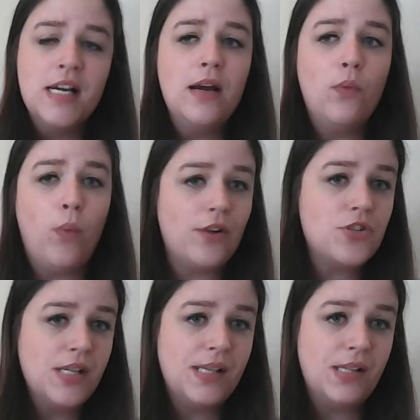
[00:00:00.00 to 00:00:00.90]
While
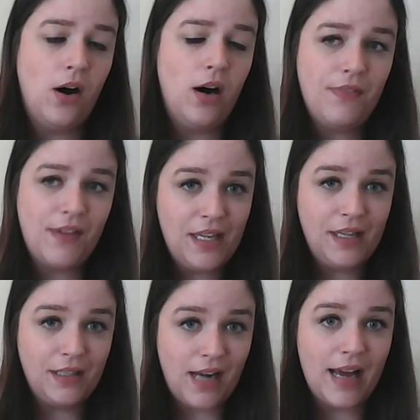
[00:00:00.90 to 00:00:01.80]
she's gone, the king
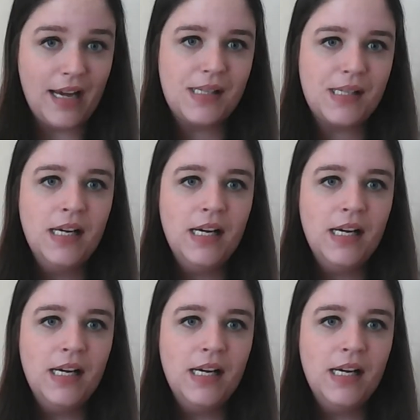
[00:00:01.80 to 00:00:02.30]
dies.